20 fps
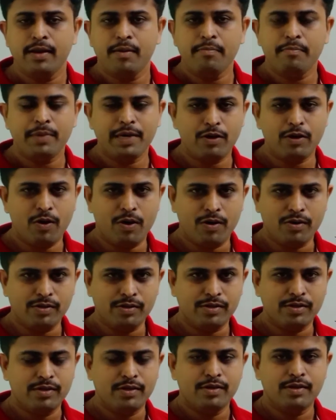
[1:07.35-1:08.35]

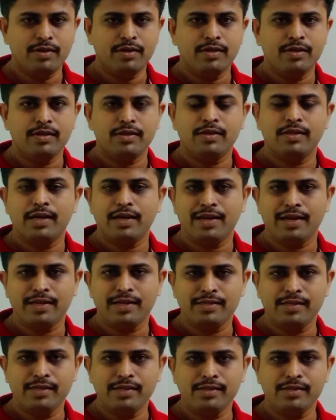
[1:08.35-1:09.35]
Because the
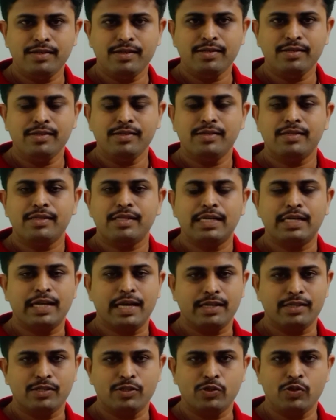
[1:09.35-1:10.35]
resistance
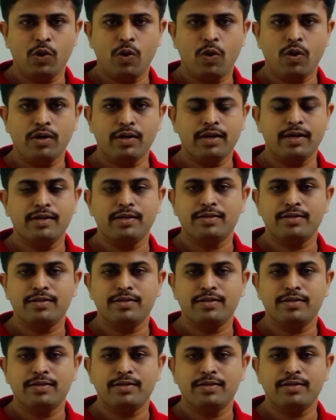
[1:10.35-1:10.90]
does not